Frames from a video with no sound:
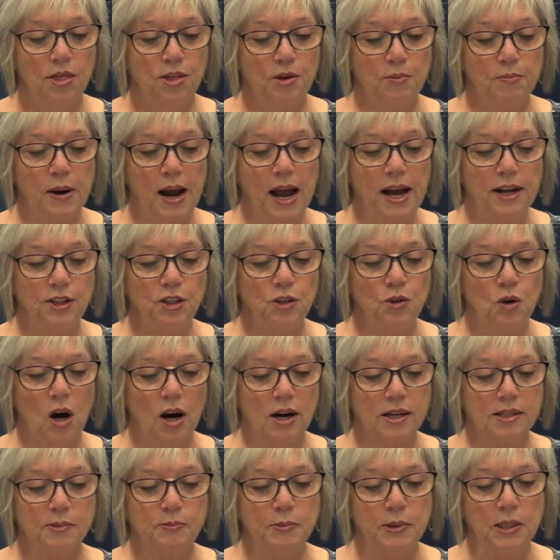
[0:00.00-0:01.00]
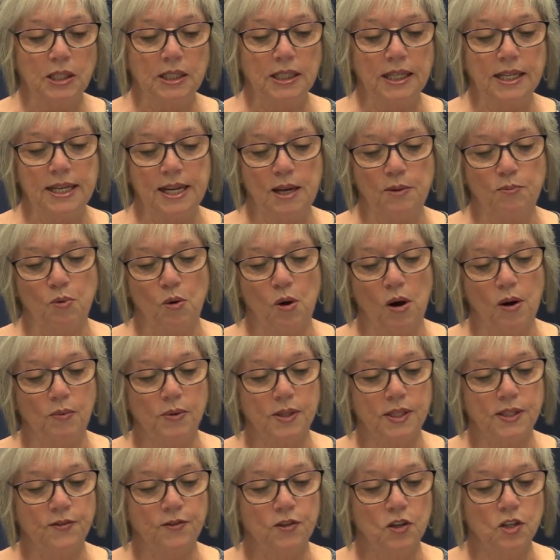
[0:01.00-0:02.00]
The brand new hospital in Neepawa
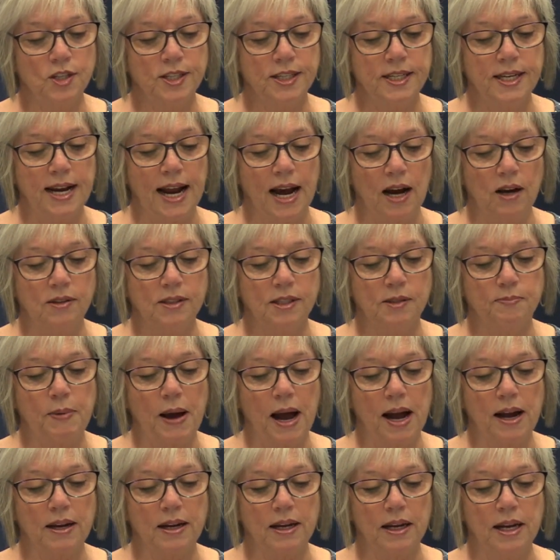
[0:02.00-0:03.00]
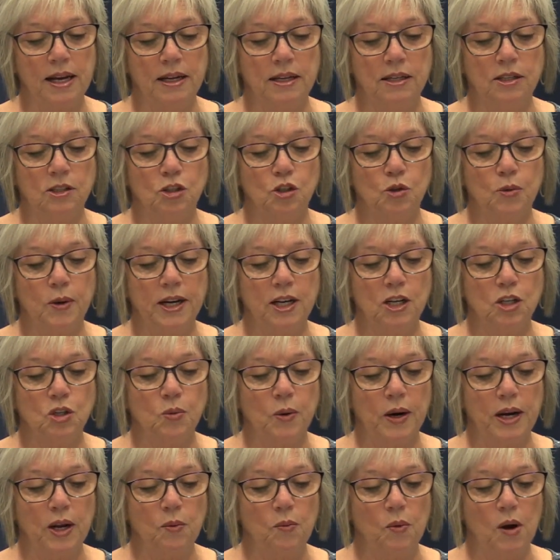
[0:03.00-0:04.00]
was first announced back in
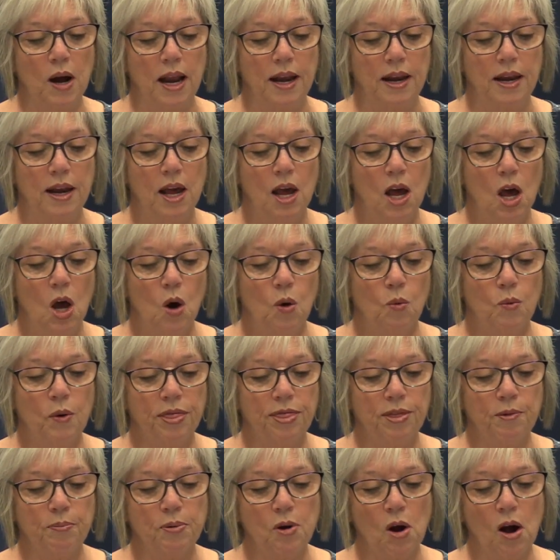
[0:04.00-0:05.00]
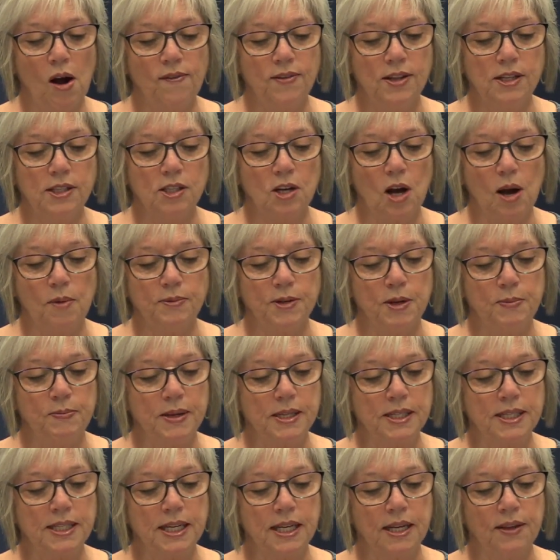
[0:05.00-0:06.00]
2021, with the province
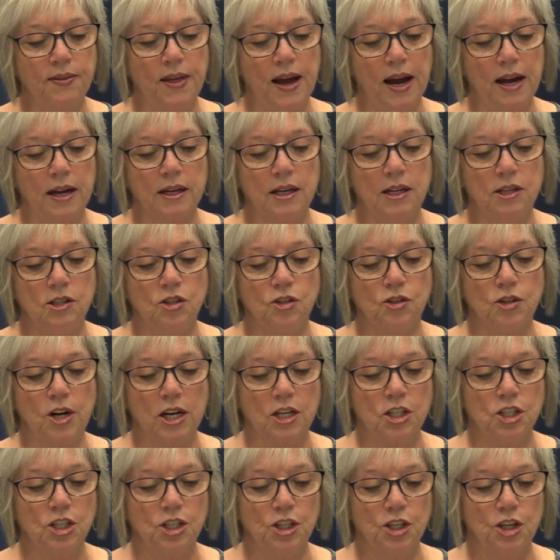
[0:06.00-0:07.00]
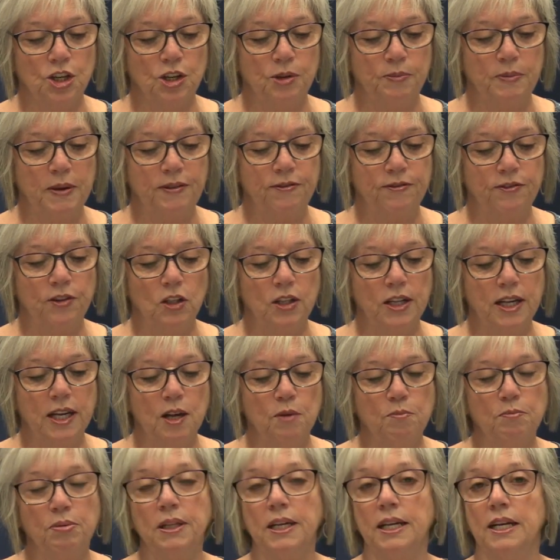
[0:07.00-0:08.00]
optimistic that construction could be fully
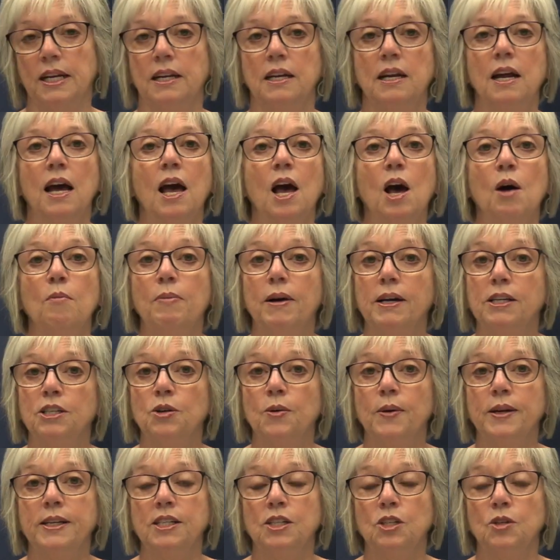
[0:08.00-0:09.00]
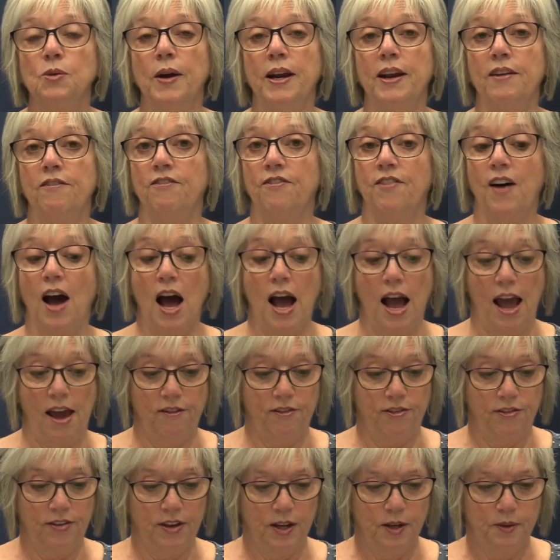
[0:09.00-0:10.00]
completed by
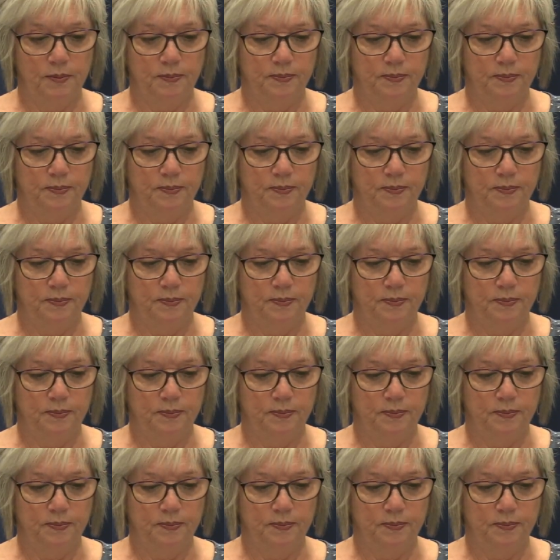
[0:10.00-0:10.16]
2025.